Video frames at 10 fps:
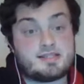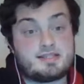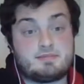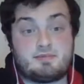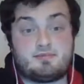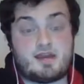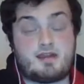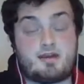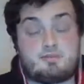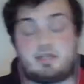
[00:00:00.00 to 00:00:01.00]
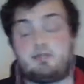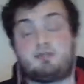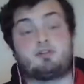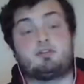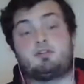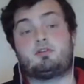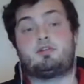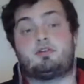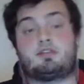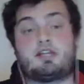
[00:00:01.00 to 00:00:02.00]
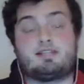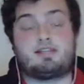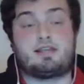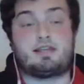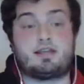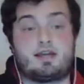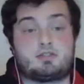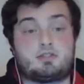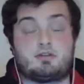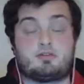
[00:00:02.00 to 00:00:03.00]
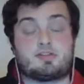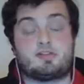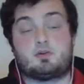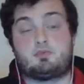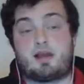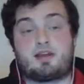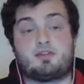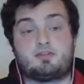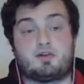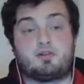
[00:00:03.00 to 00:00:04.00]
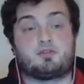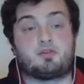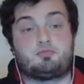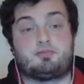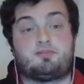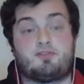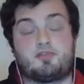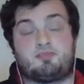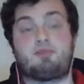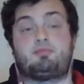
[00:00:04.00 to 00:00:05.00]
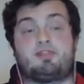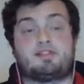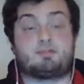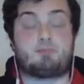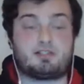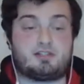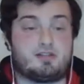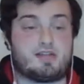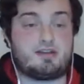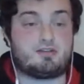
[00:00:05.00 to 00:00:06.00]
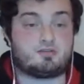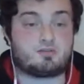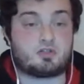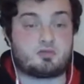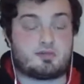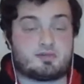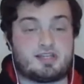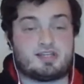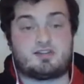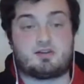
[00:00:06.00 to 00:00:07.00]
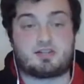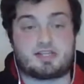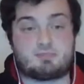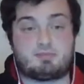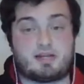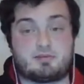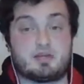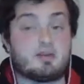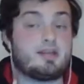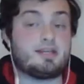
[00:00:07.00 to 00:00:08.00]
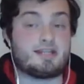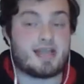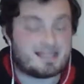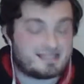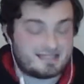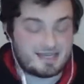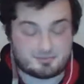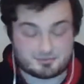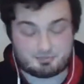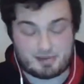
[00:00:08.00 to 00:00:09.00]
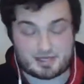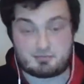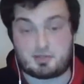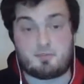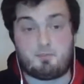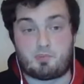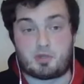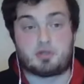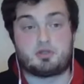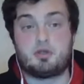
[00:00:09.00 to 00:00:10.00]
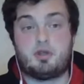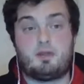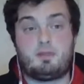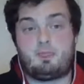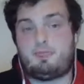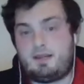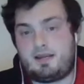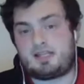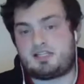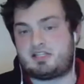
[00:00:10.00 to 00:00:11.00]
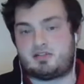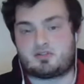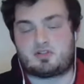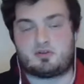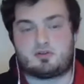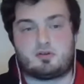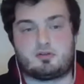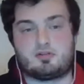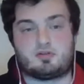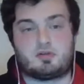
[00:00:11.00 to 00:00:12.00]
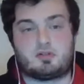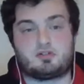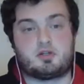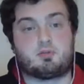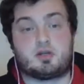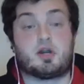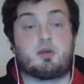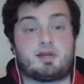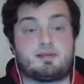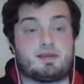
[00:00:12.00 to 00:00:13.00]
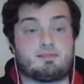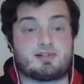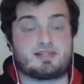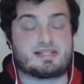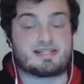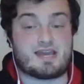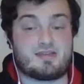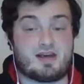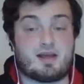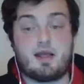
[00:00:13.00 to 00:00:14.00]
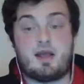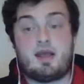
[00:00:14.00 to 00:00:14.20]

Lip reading: and to be fair, I mean, if you're going to look at Jesse Lingard, you're going to look back at the World Cup with fond memories, especially that screamer that he scored against Panama. Yes, it was Panama, but he still scored a goal at the World Cup, and not many people can say that.